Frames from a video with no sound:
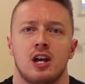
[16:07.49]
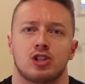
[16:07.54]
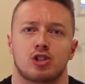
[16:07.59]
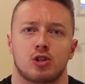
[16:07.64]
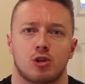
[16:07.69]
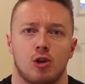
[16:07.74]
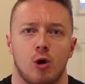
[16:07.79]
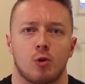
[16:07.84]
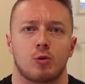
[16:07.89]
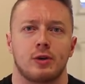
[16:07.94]

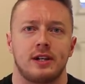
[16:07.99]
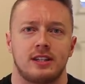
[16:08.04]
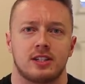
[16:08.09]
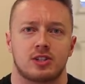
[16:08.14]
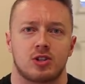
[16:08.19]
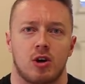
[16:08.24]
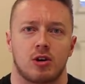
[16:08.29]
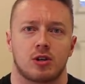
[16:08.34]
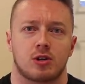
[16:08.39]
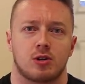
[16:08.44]
So go read
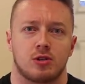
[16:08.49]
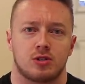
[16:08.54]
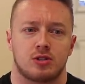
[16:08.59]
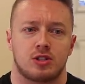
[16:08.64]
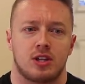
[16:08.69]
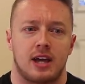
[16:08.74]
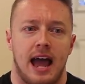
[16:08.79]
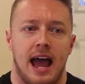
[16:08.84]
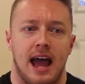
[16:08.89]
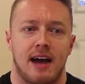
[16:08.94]
this article
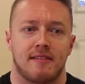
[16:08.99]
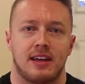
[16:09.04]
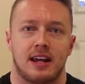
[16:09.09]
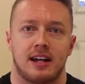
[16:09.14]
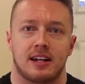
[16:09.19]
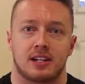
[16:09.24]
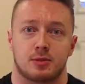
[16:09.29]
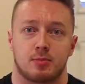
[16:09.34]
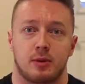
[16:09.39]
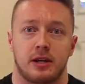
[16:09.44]
to have
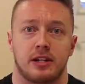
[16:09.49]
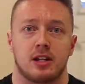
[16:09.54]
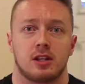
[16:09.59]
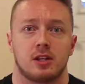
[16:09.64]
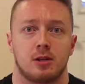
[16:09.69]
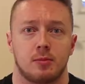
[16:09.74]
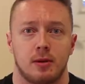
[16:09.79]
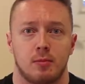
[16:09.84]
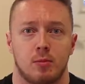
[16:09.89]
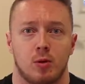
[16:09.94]
that explained a
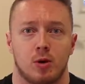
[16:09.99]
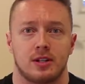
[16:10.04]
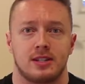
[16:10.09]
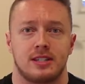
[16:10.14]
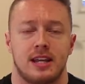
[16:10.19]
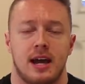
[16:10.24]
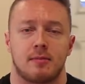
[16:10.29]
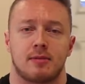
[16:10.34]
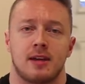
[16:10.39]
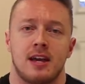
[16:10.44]
little bit more in
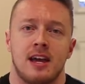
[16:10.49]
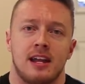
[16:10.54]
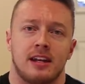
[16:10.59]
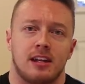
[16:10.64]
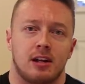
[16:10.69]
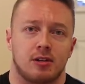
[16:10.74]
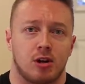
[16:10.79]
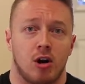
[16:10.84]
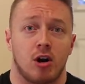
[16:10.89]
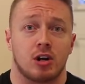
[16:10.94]
depth.
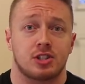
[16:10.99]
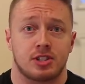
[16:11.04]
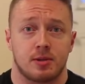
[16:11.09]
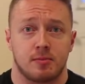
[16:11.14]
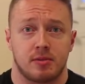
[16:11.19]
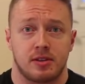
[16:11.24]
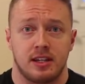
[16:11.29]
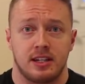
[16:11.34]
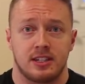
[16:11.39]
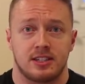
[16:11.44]
Now, there are
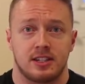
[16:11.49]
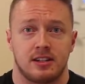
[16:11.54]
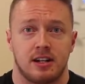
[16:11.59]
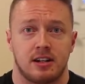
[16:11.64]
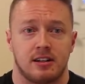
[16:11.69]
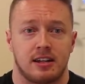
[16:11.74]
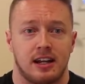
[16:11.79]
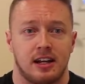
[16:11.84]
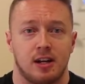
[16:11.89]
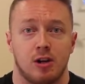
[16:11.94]
some things in
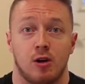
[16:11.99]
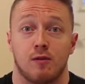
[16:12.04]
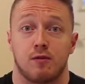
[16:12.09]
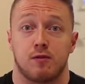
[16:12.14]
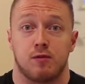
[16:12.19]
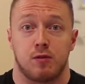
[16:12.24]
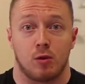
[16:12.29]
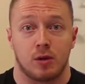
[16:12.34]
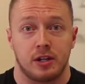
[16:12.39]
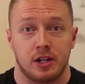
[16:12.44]
there that I don't
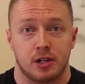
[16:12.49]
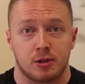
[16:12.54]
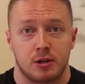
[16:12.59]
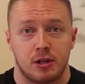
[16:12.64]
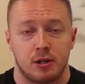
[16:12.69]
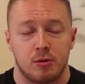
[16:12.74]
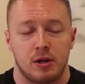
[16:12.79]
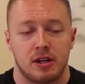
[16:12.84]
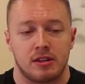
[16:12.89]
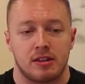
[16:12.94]
fully
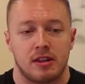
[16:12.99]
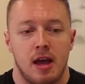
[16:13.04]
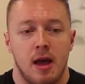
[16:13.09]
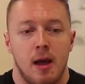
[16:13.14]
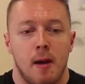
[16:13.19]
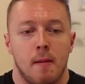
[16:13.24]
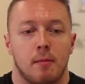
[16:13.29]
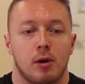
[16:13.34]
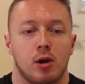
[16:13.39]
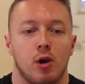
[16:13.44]
agree with,
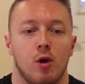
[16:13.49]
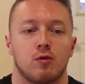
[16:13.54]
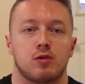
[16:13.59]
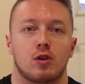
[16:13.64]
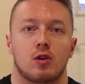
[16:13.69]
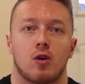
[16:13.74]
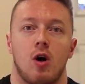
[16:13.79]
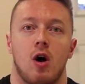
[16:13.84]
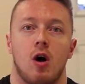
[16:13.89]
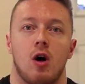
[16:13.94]
but
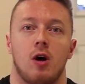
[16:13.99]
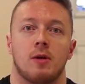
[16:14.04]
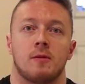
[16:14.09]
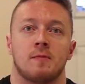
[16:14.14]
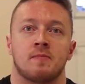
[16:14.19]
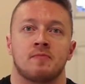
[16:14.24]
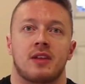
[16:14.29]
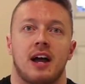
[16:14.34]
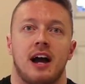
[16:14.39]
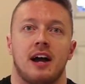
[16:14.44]

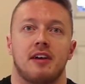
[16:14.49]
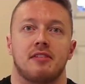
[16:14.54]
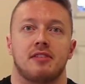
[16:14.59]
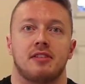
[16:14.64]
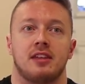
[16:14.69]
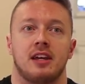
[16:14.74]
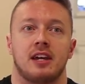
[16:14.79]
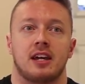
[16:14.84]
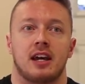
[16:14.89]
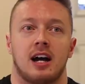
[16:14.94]
overall, I
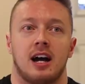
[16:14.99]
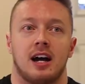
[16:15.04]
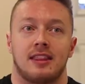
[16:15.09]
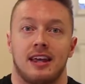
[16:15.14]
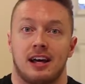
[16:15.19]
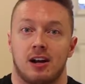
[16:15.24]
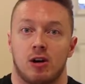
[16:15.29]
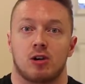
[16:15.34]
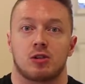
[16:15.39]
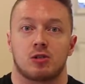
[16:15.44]
think
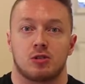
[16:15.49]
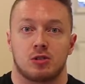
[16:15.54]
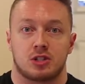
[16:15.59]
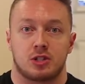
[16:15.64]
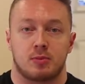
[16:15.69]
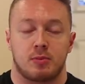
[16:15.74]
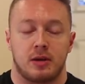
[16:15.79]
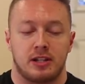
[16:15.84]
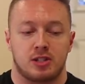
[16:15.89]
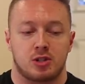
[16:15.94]
that article
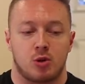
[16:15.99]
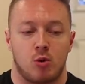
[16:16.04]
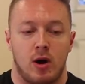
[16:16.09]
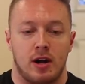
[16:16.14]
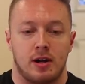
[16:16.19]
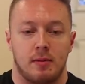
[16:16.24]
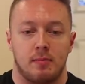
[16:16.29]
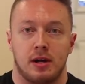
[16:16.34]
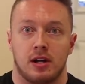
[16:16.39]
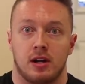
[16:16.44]
explains
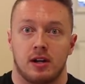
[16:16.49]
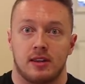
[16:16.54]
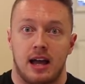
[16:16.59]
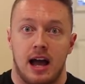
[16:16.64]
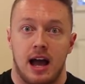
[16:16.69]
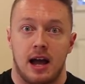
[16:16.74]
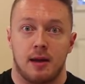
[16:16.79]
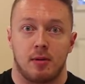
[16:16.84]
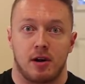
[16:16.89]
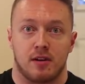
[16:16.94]
quite a bit on the
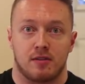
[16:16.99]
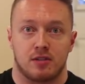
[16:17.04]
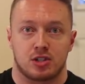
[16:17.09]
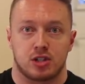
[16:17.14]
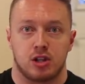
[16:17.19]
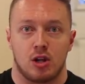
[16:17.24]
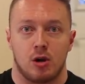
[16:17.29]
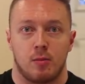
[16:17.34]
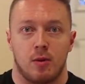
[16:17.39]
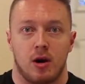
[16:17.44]
high bar
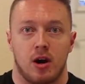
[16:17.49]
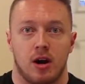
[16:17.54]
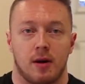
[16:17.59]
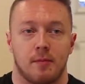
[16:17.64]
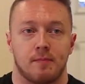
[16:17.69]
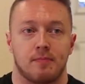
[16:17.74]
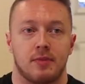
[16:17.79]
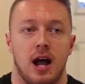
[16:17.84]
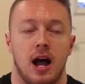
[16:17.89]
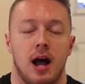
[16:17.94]
versus low
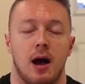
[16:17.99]
bar.